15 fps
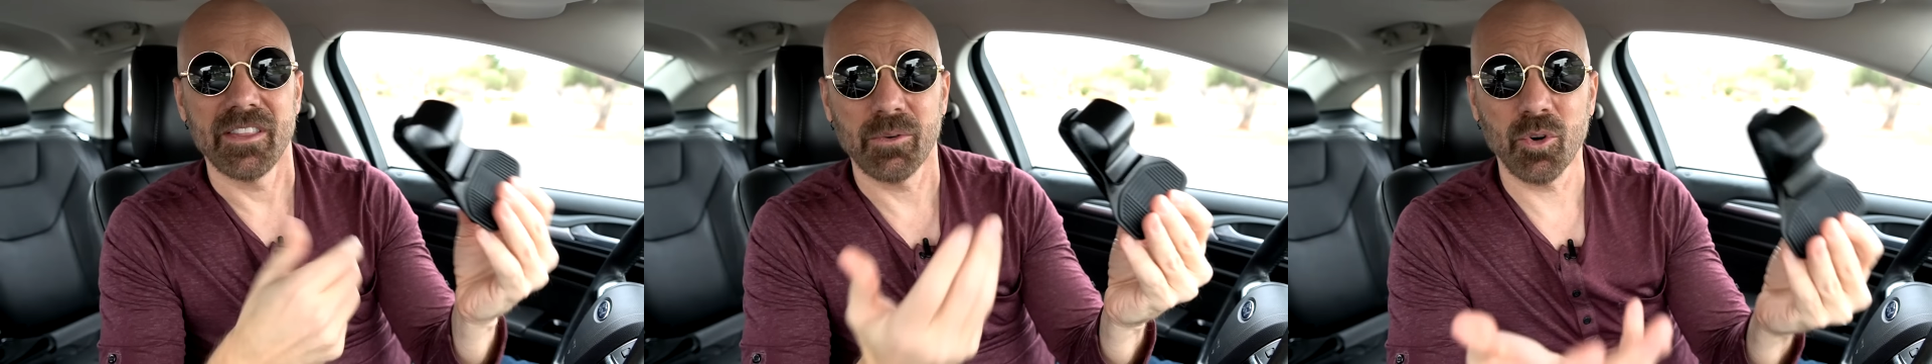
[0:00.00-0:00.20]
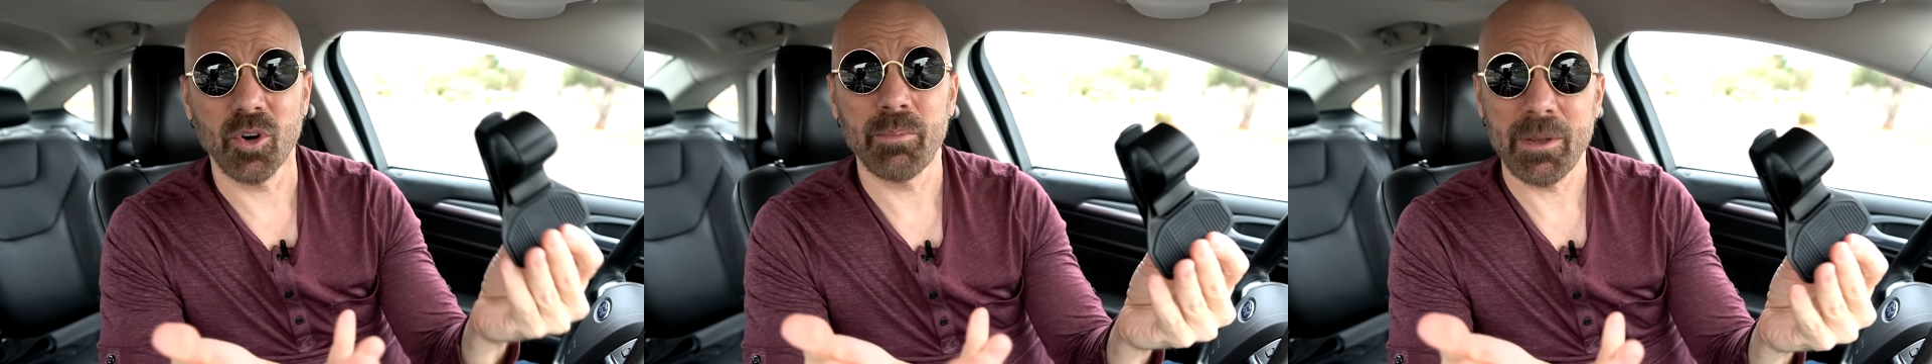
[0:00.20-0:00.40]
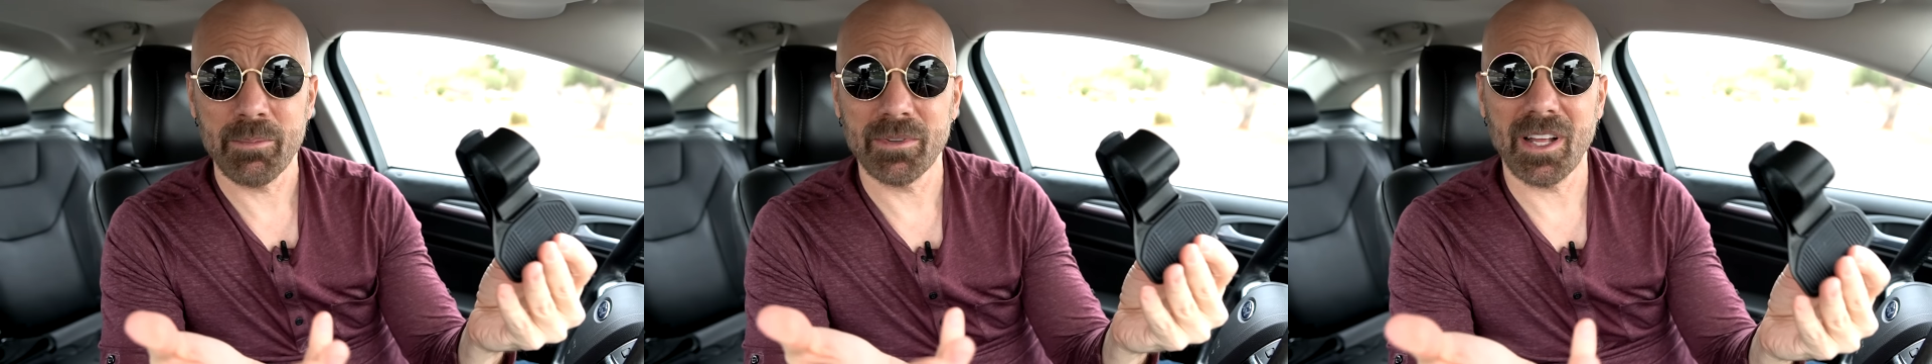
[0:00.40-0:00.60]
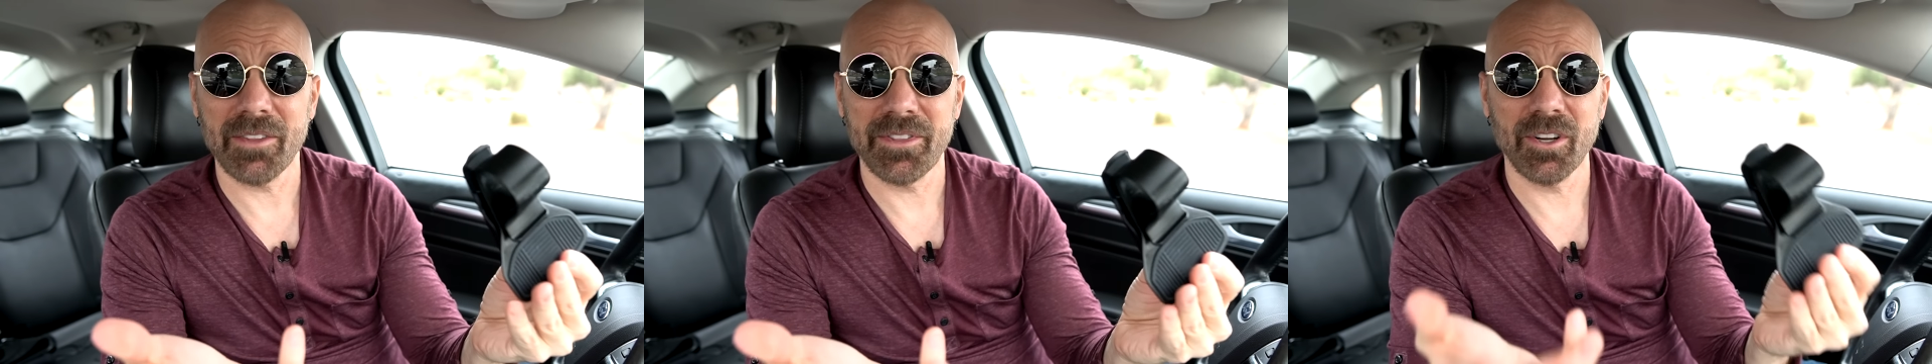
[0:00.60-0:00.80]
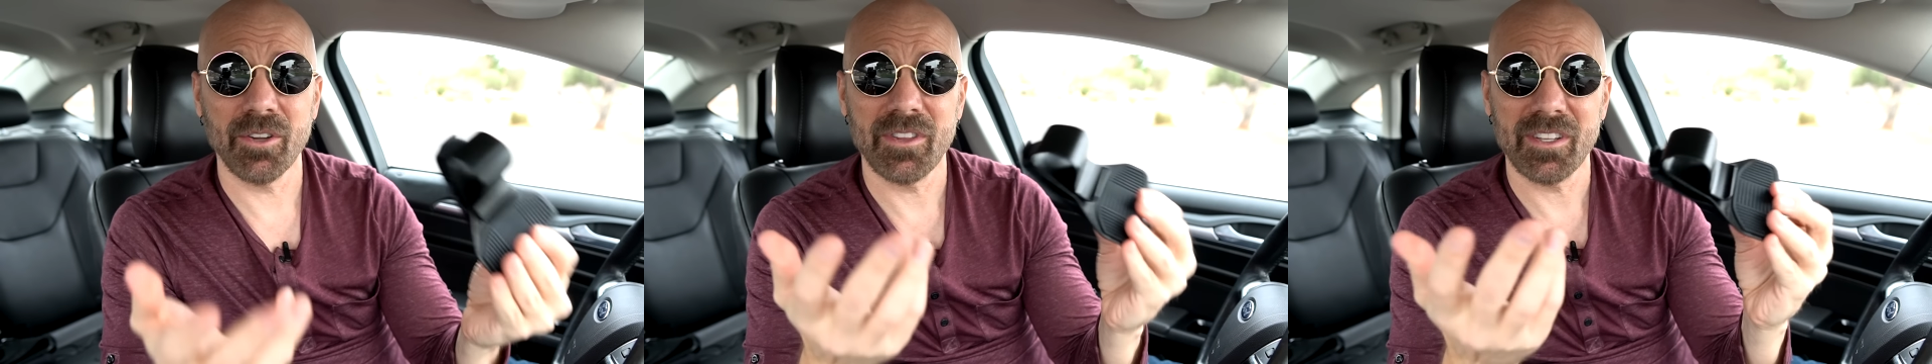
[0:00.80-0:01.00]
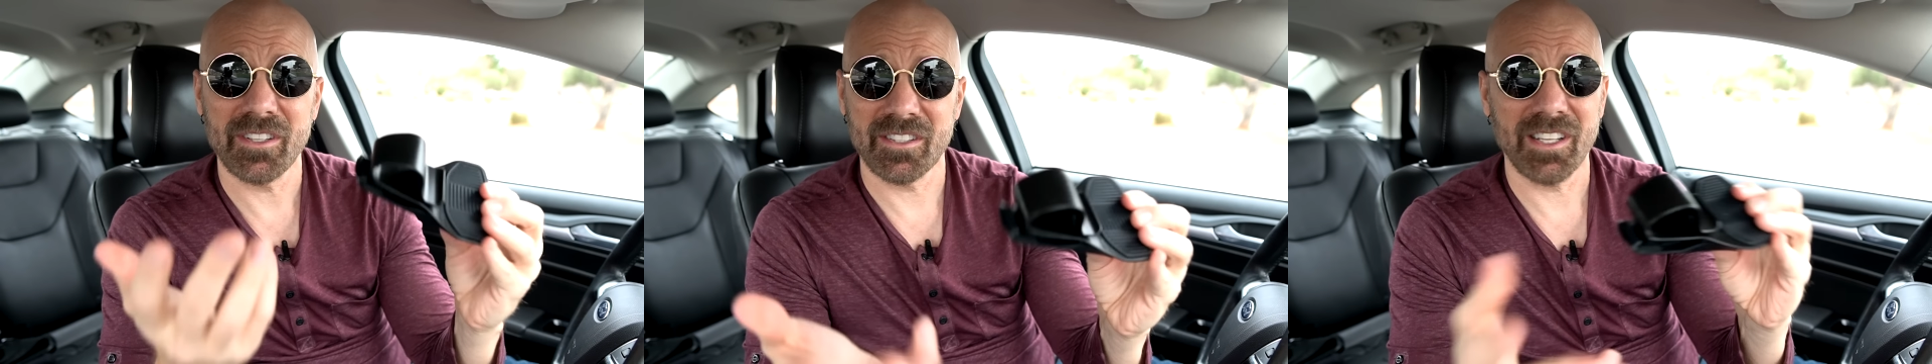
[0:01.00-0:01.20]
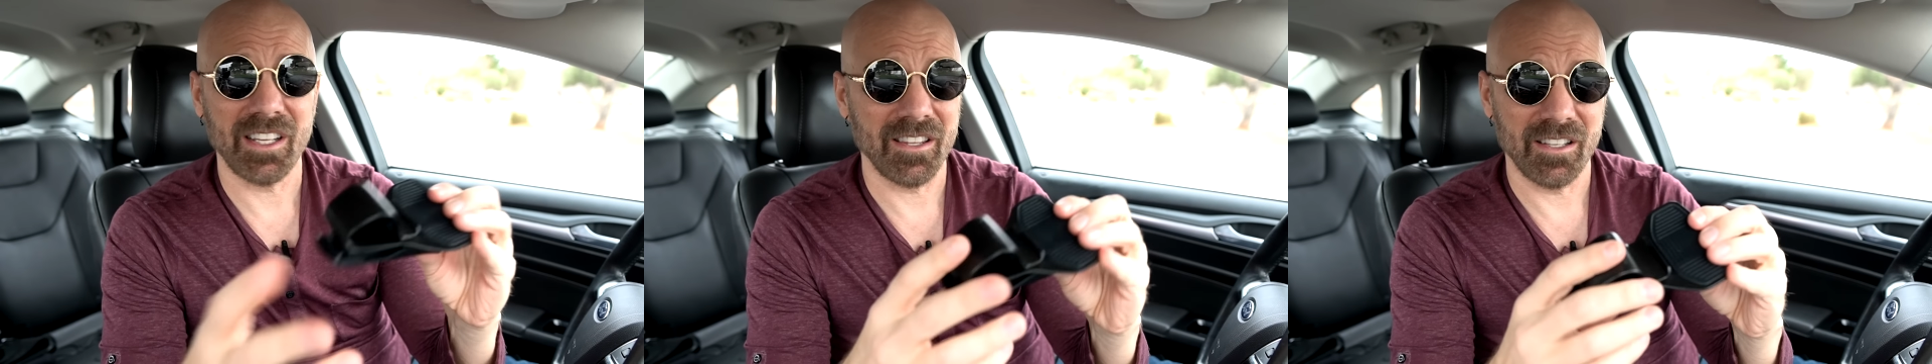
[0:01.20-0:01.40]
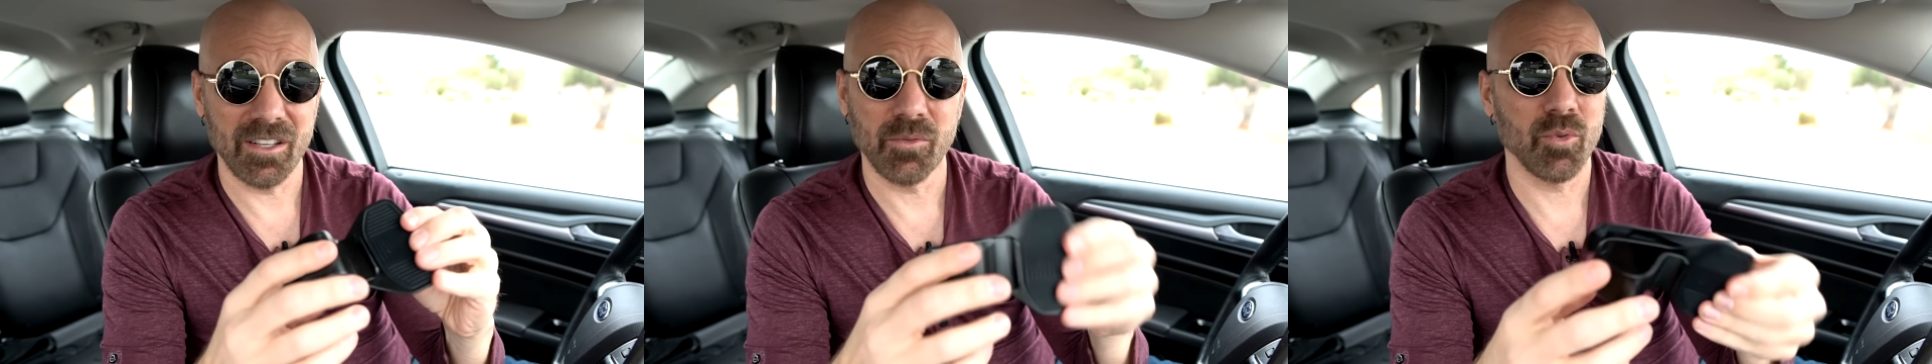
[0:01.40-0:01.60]
There were people out there that
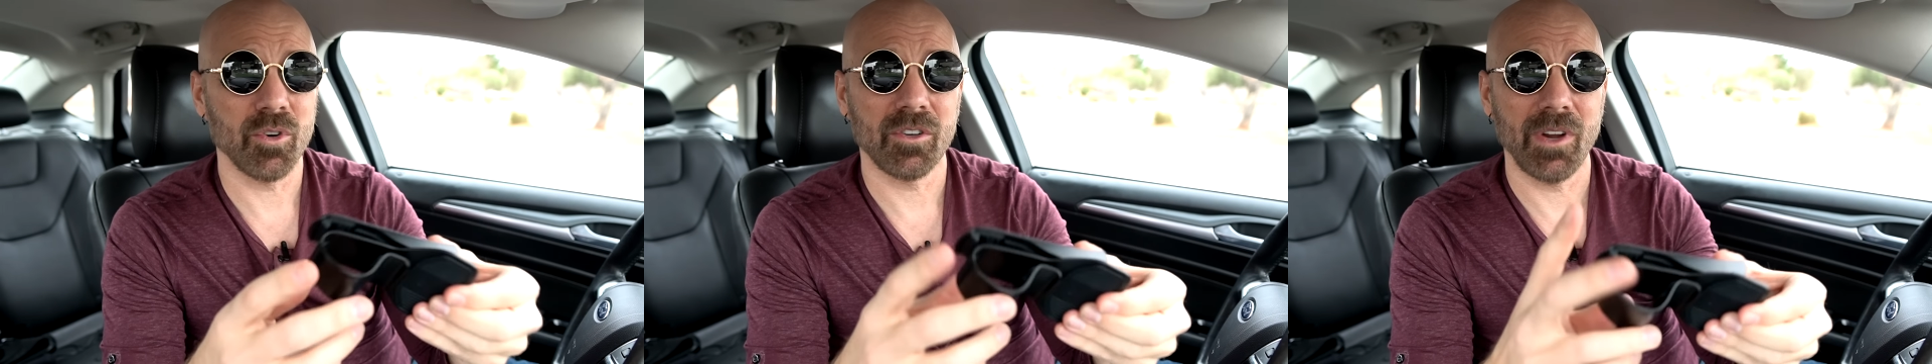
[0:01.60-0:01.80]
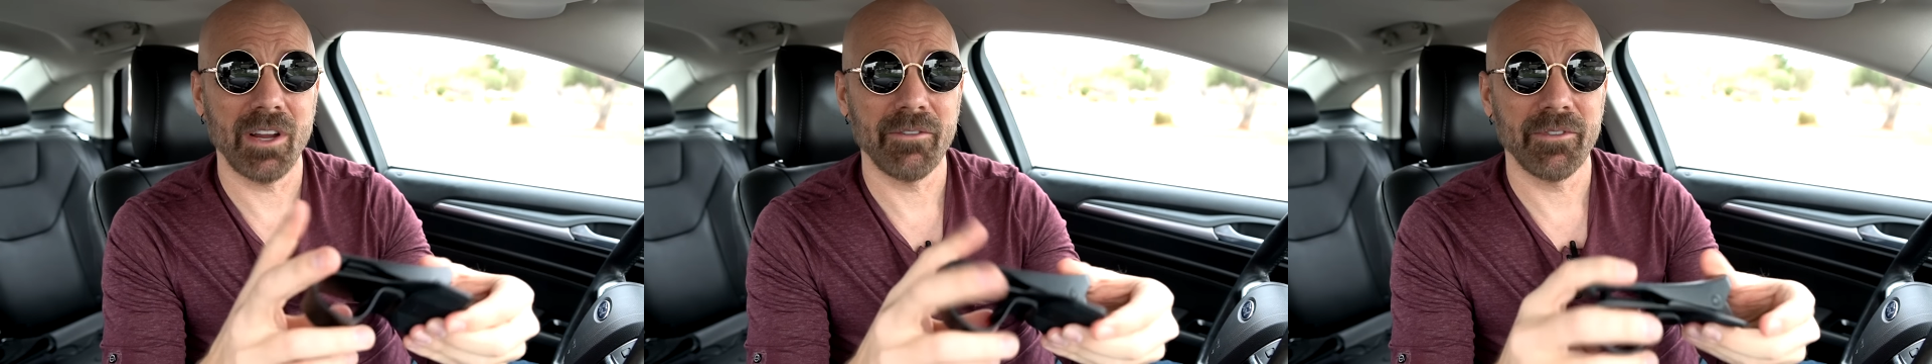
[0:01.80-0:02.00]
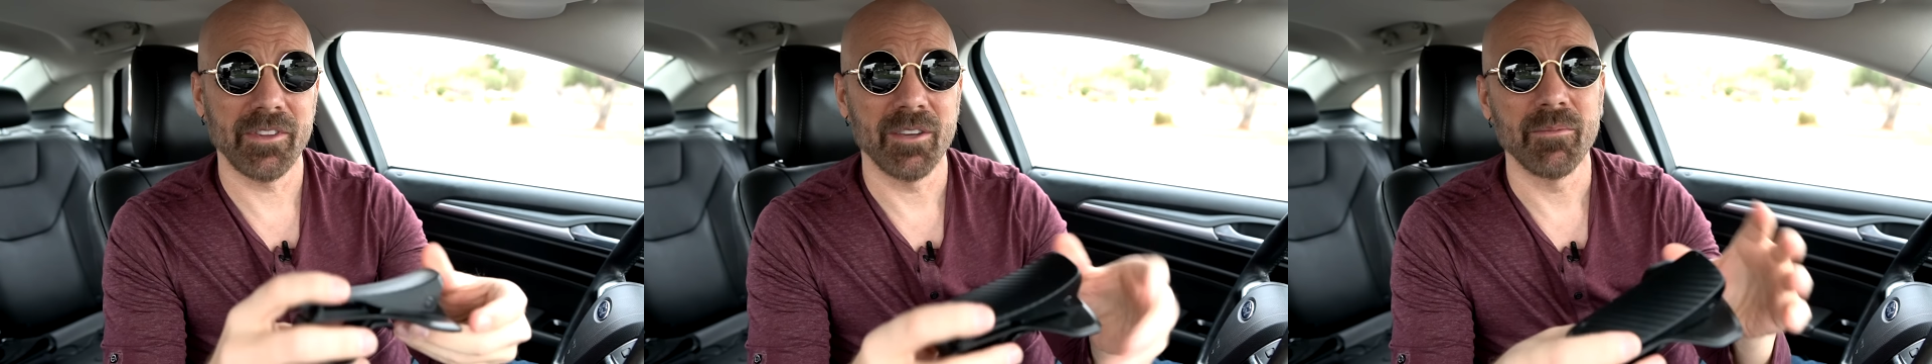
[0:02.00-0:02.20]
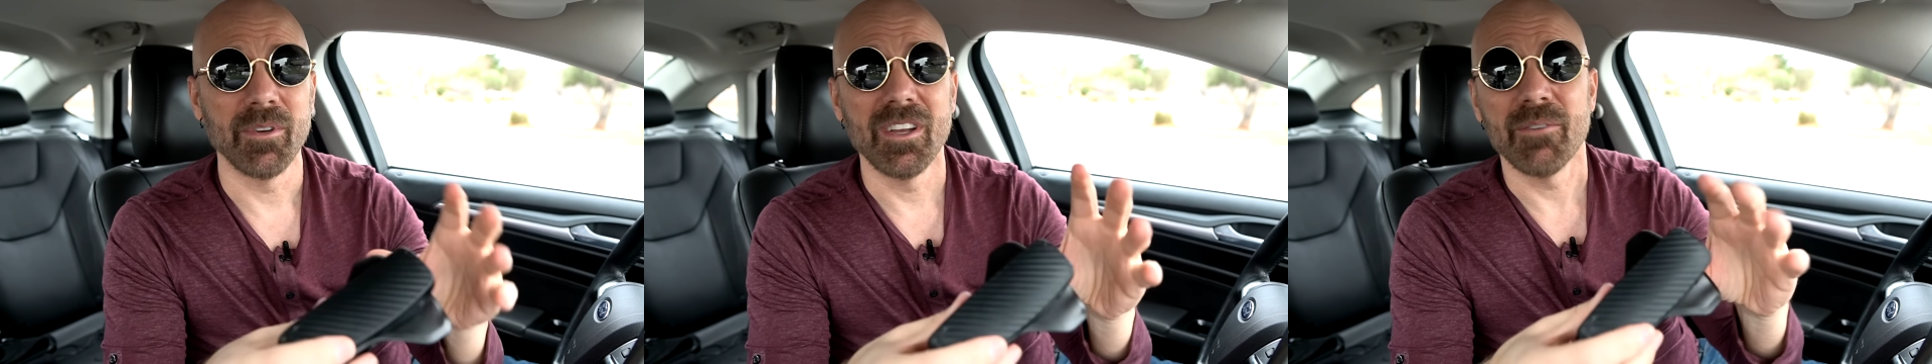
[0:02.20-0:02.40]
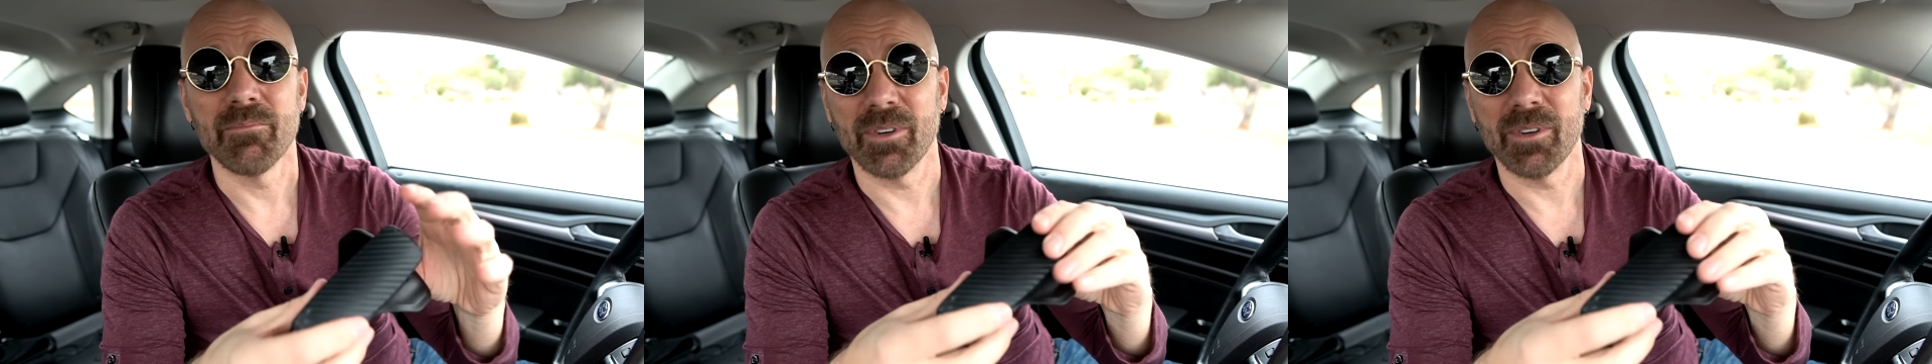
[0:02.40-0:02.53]
said that it worked great for them,